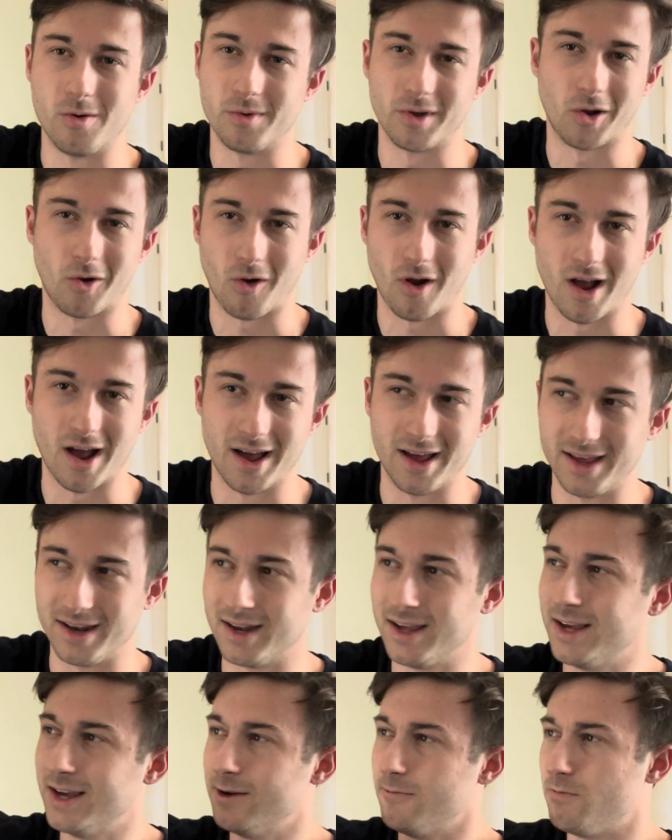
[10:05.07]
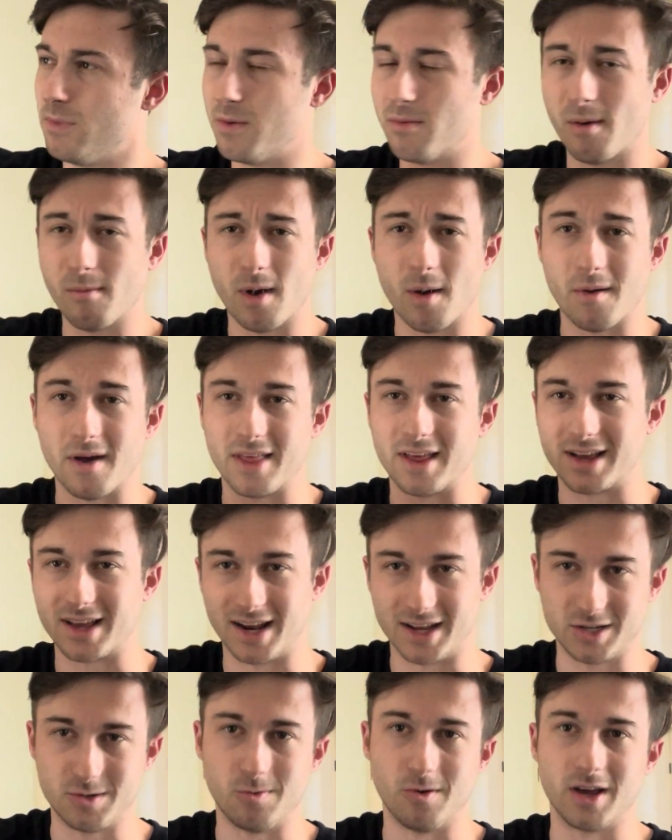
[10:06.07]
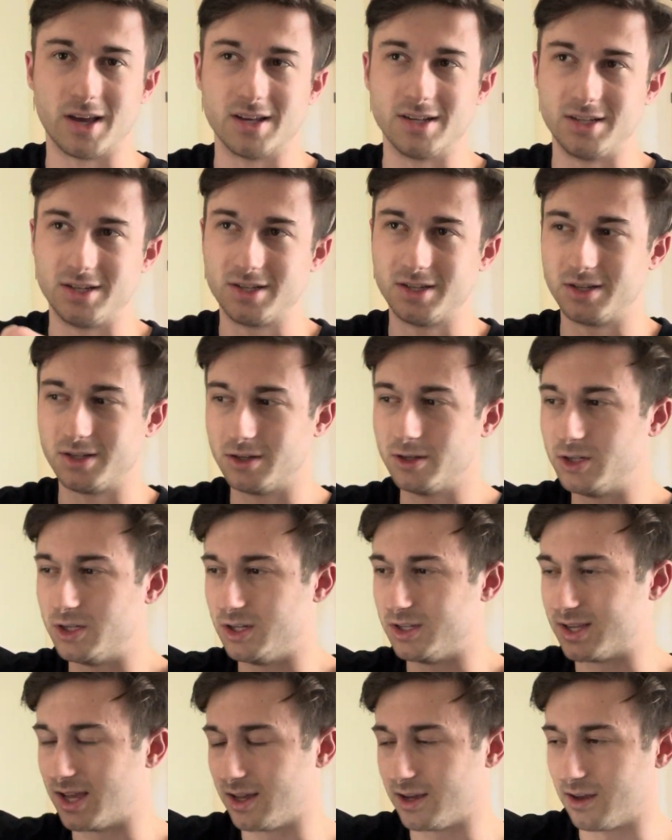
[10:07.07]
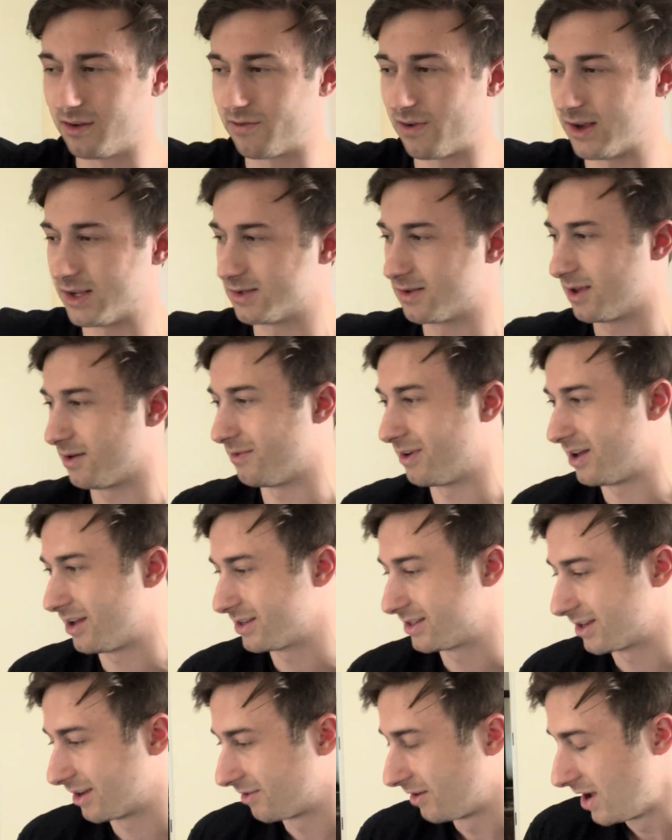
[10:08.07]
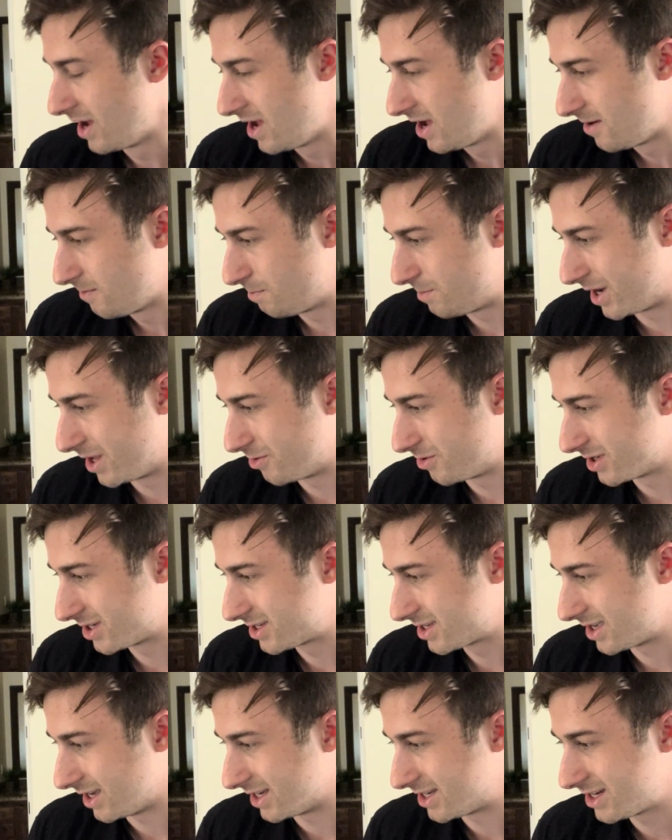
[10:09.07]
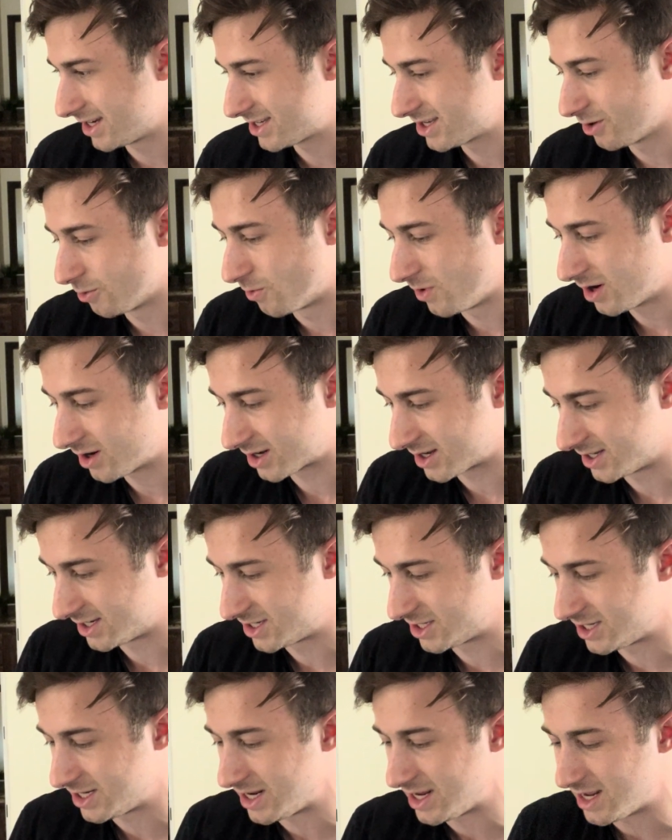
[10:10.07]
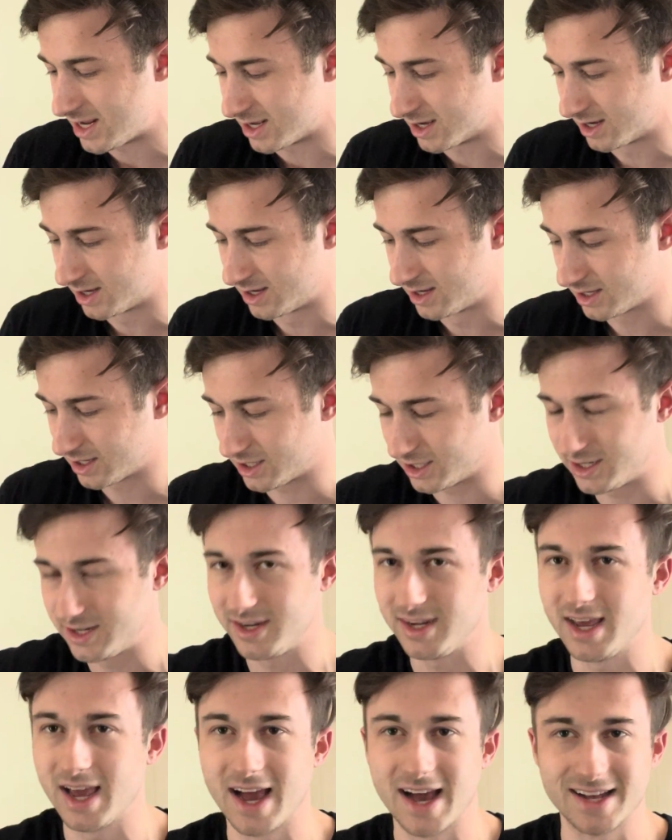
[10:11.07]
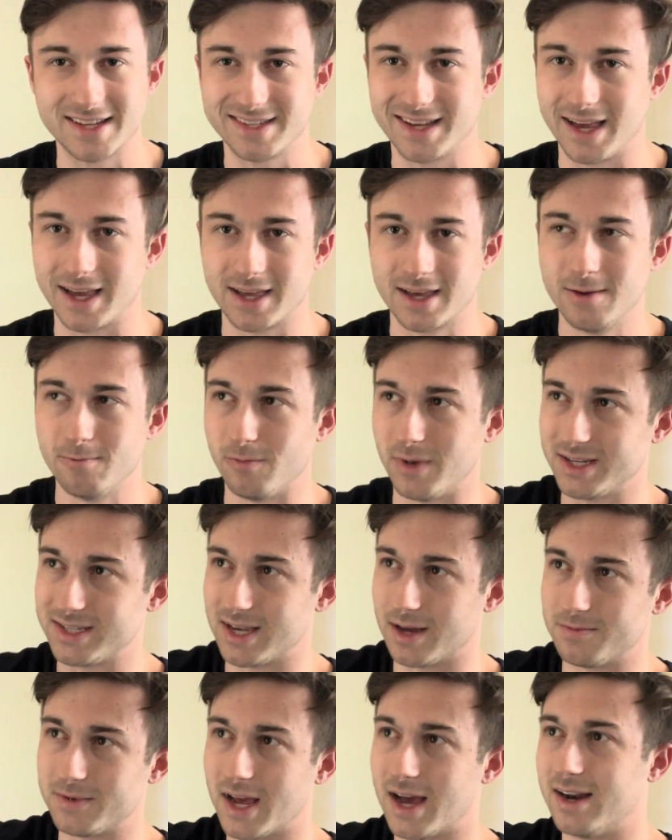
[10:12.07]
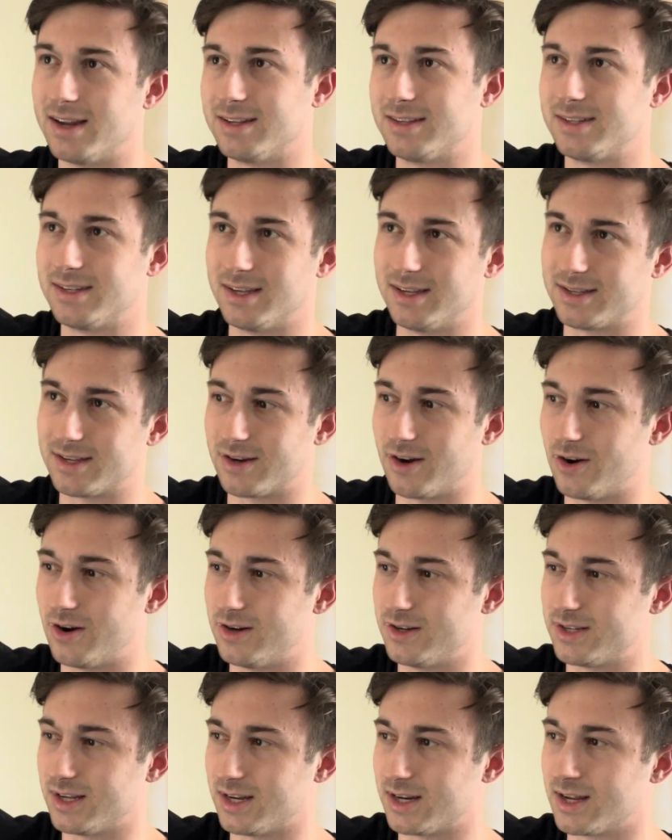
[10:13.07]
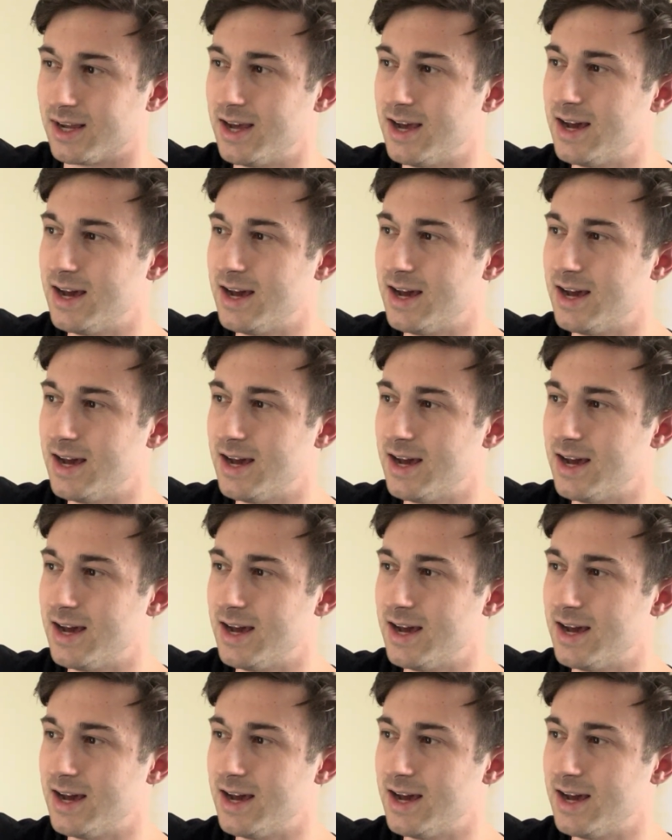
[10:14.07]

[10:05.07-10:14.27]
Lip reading: and cry. And me and my mom had that connection point because she stayed good friends with him and all that stuff. But it's just so weird because she has like my stepdad and sisters, and